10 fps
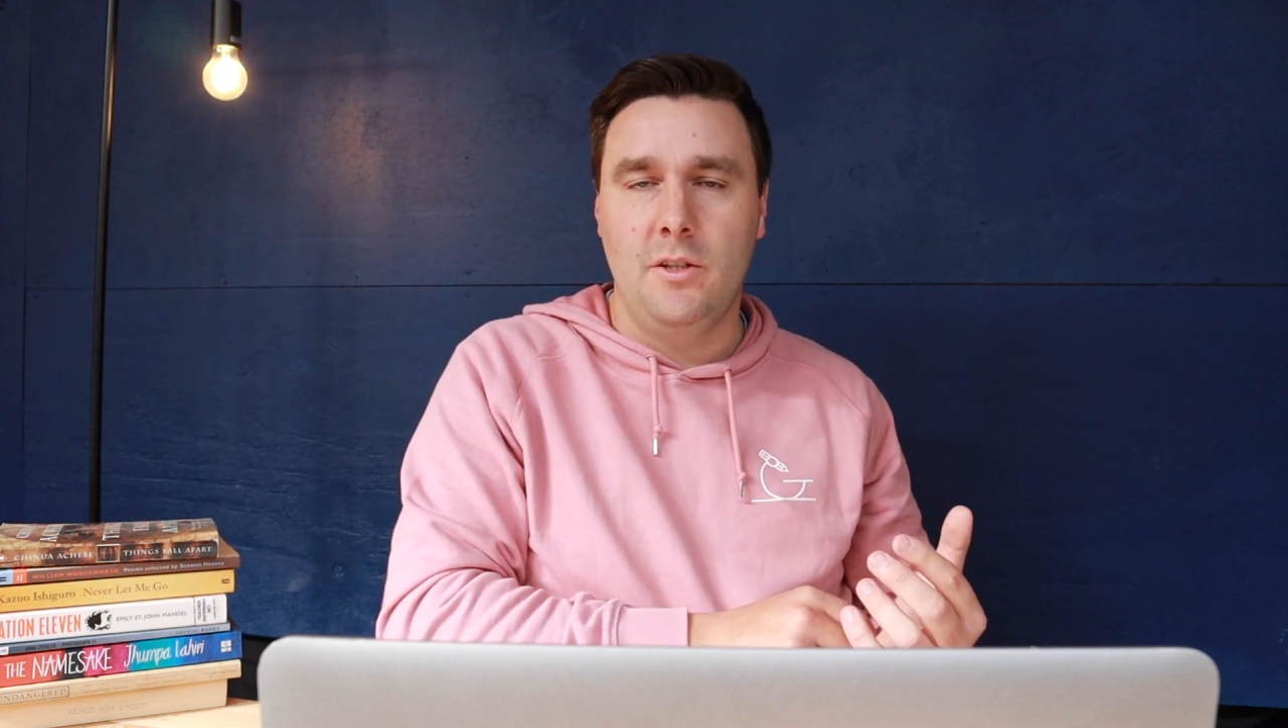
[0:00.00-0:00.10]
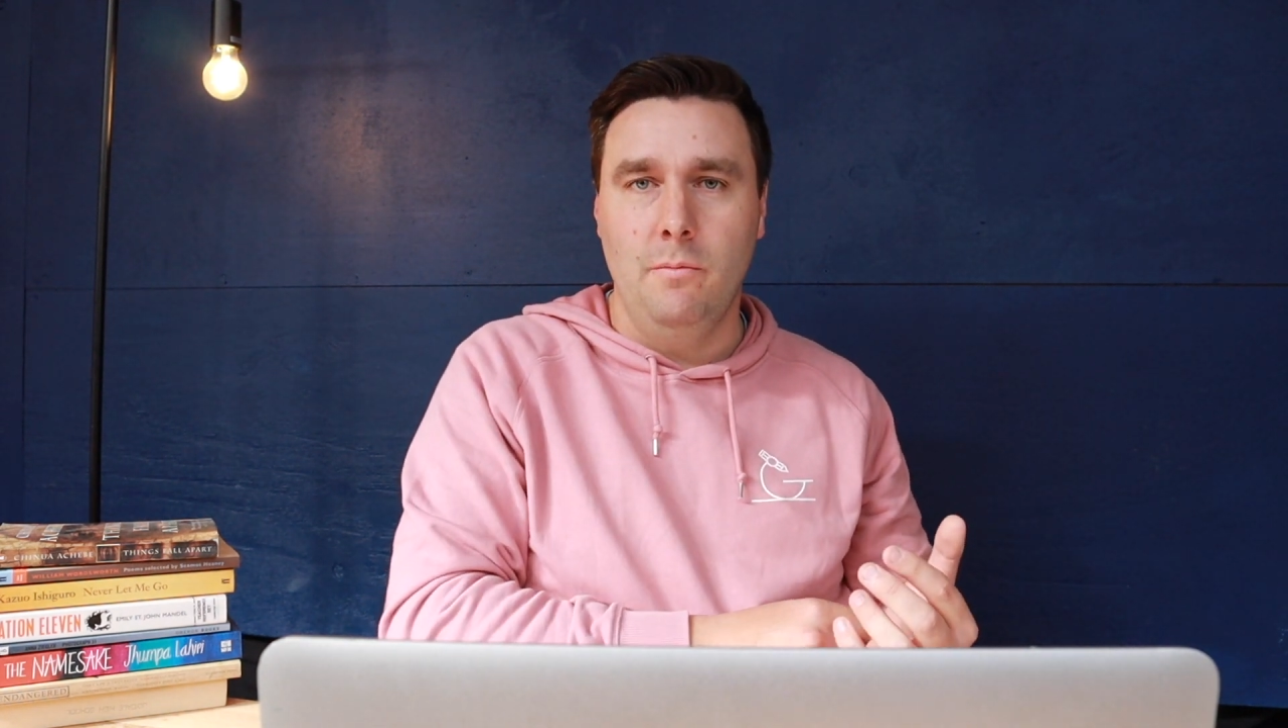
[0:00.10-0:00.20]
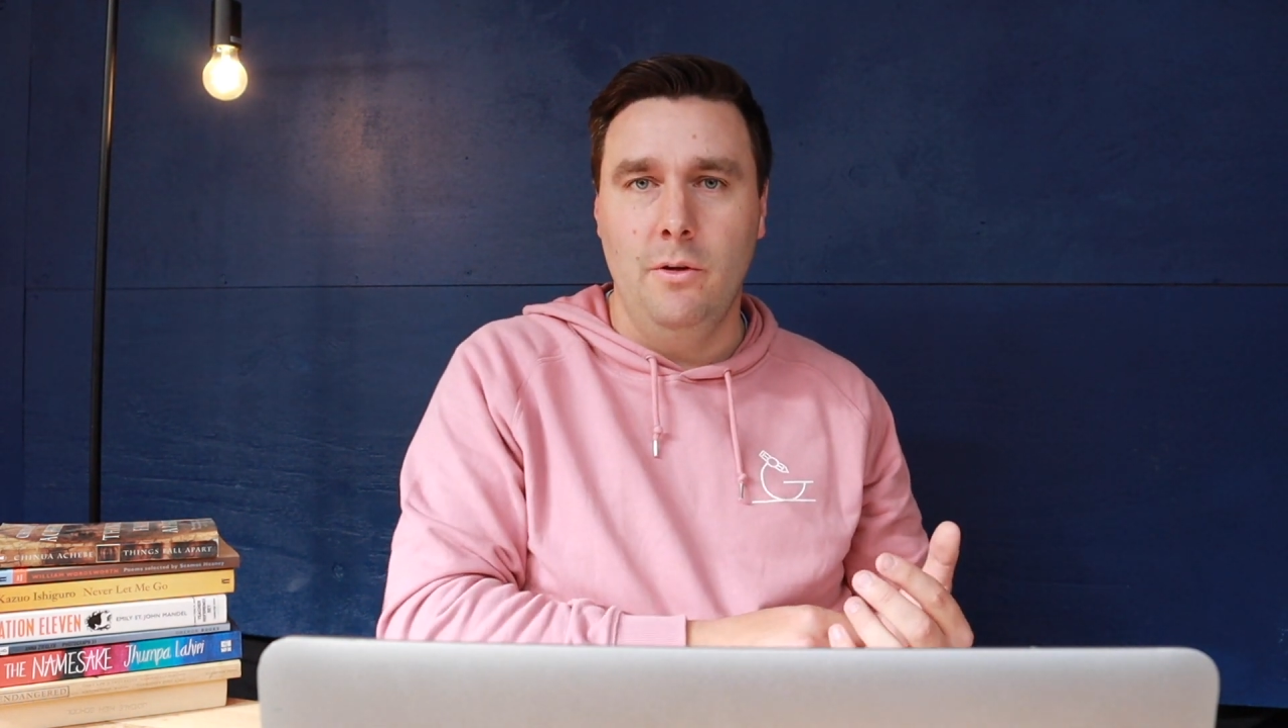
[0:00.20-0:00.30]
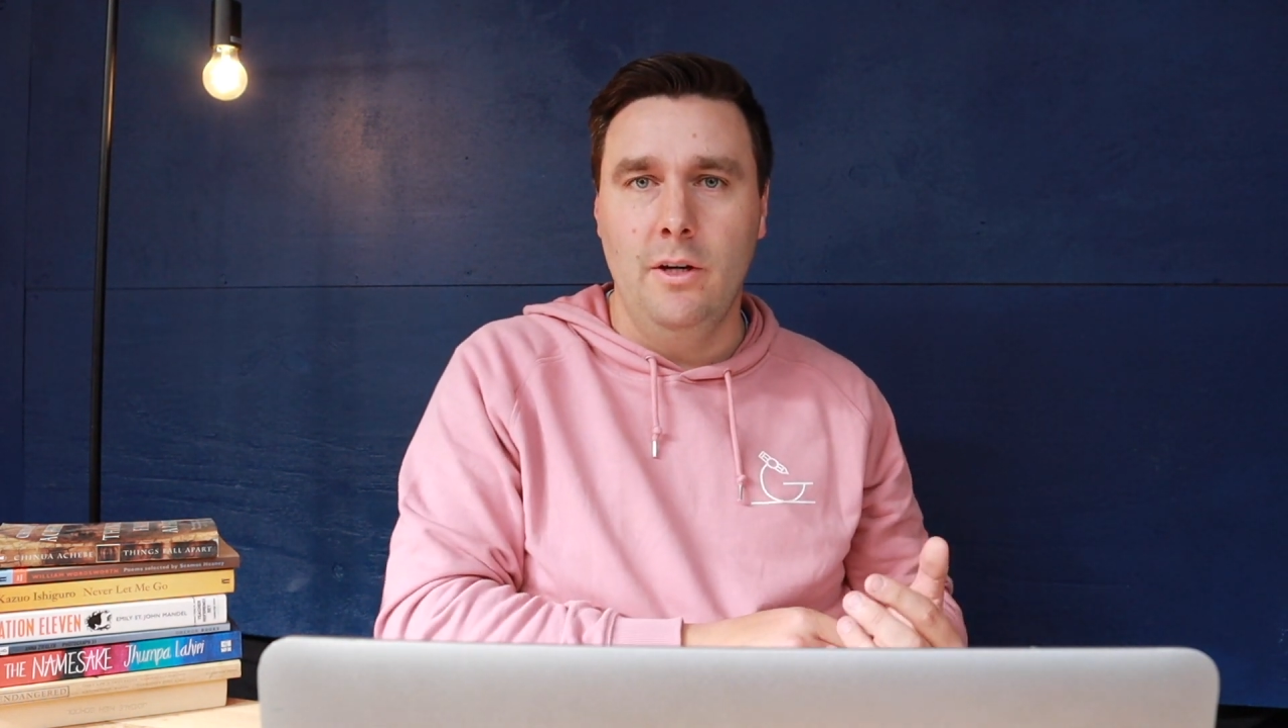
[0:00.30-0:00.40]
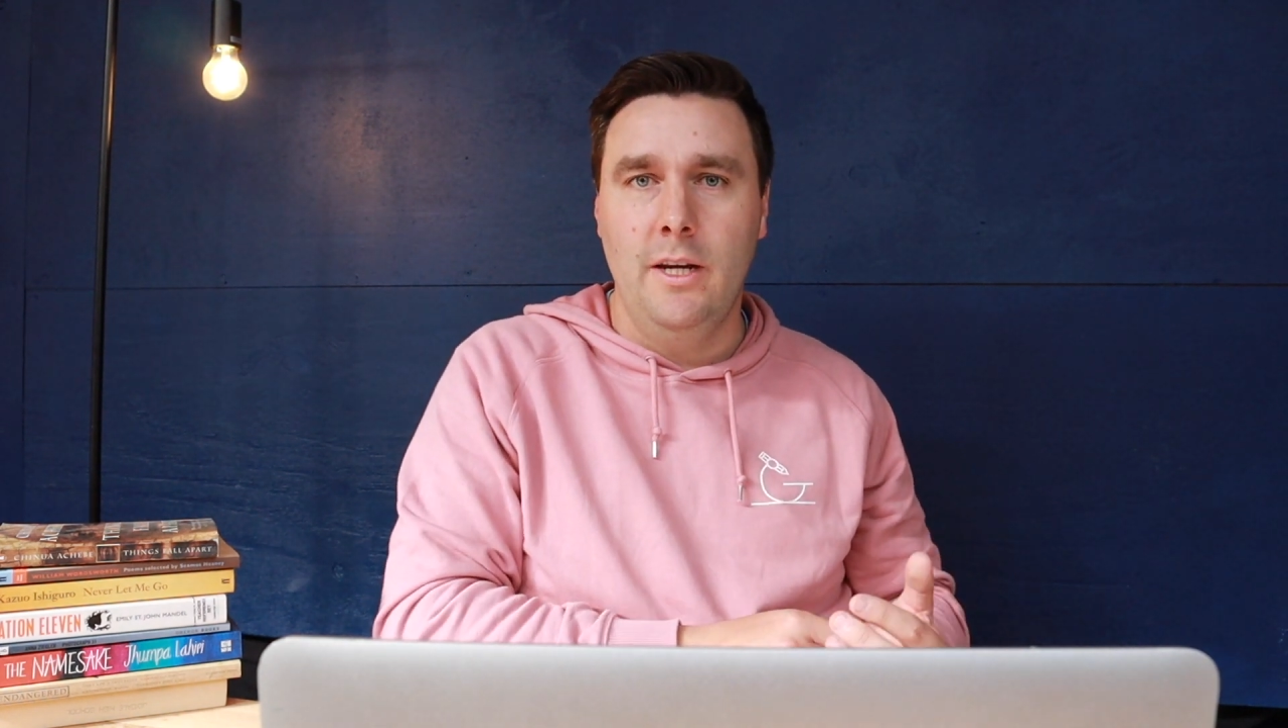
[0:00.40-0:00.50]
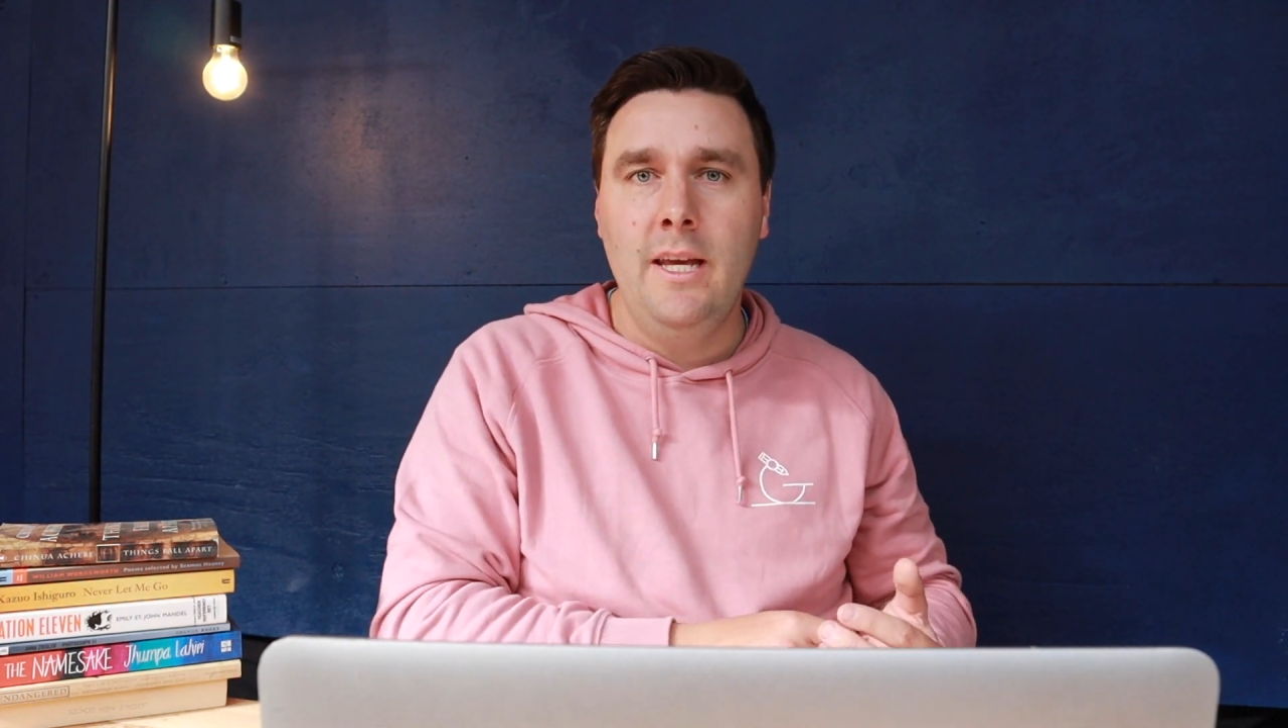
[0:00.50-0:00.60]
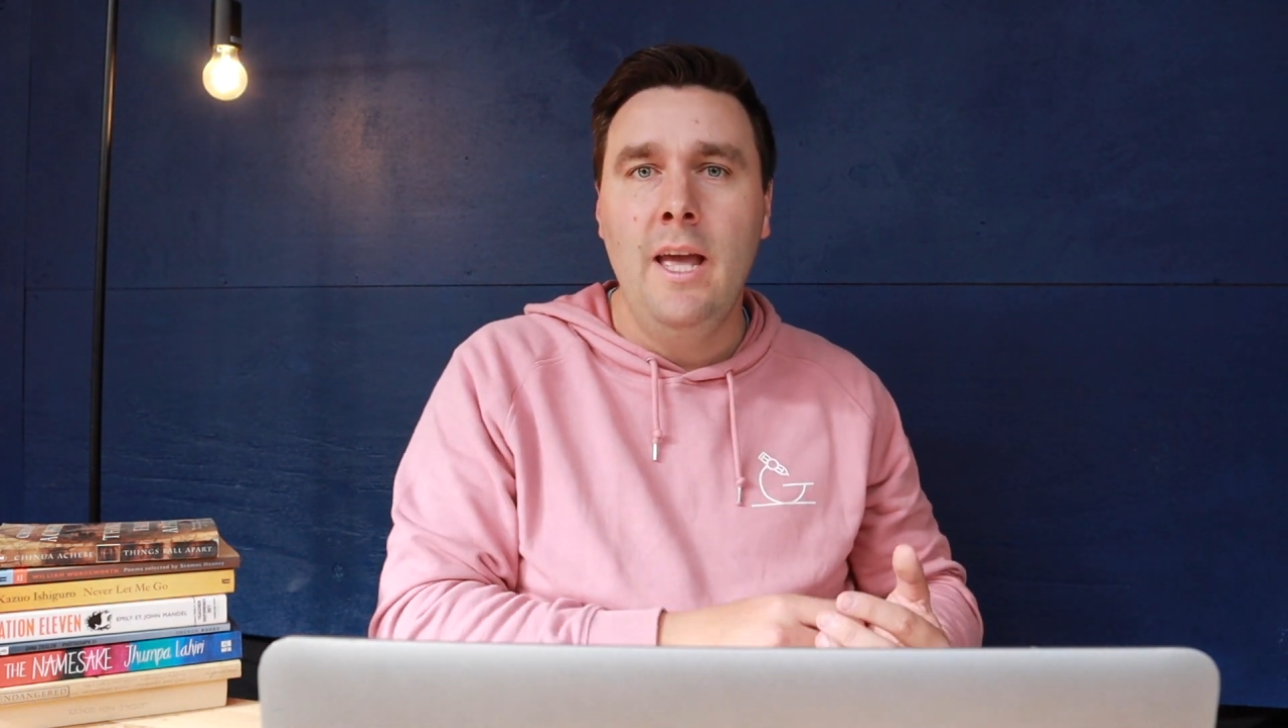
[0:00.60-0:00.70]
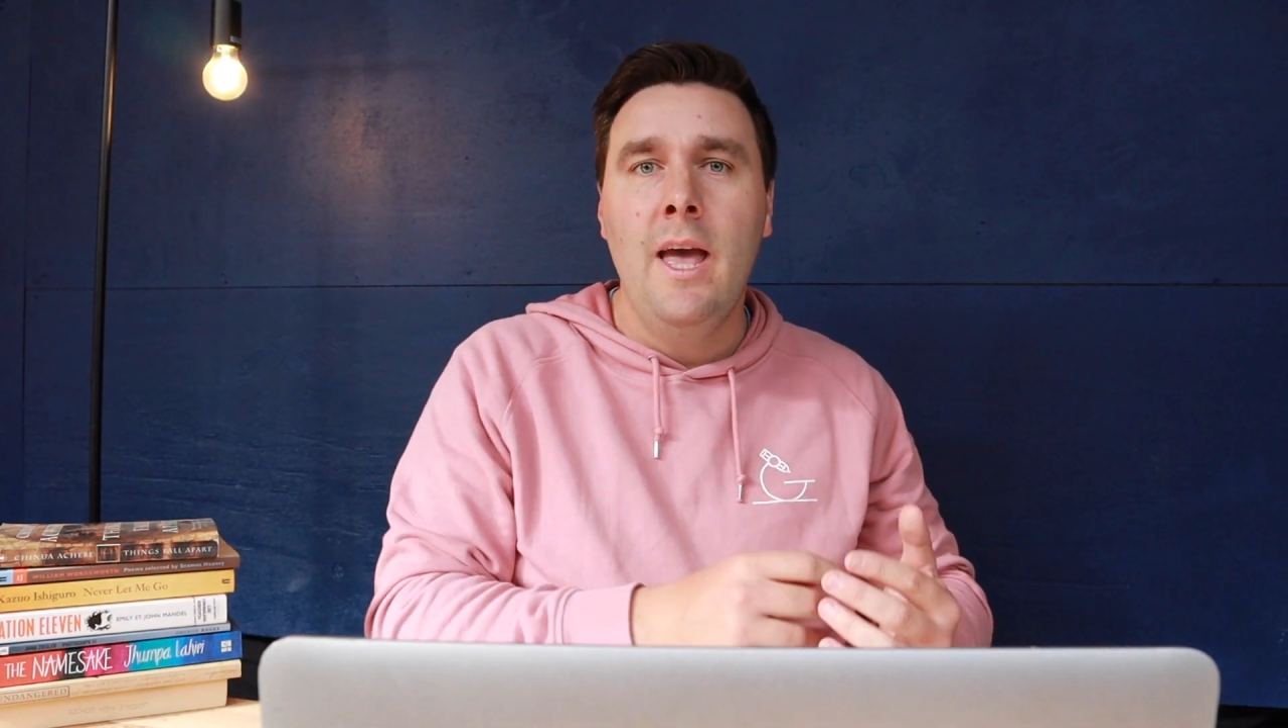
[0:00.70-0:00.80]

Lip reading: community,